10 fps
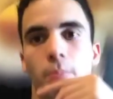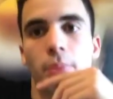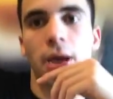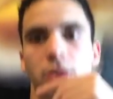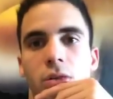
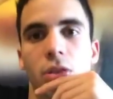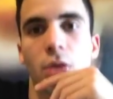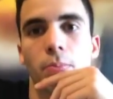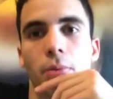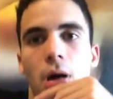back to
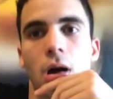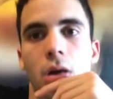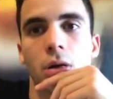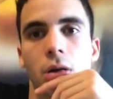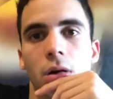the
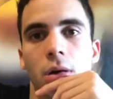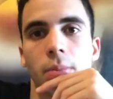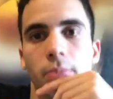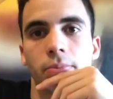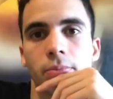
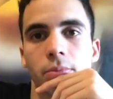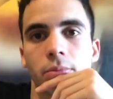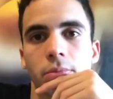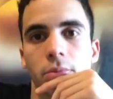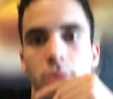bottom.
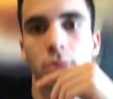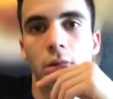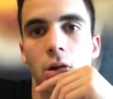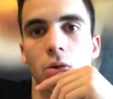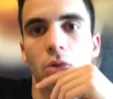
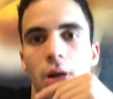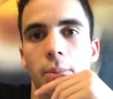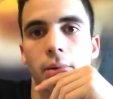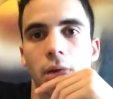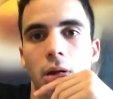Oh
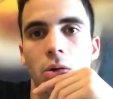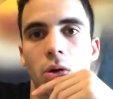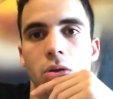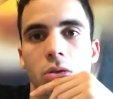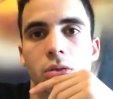crap, a lot of
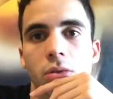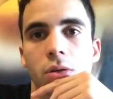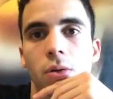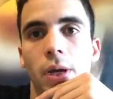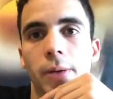questions.
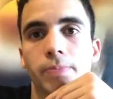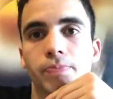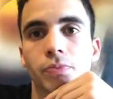Okay.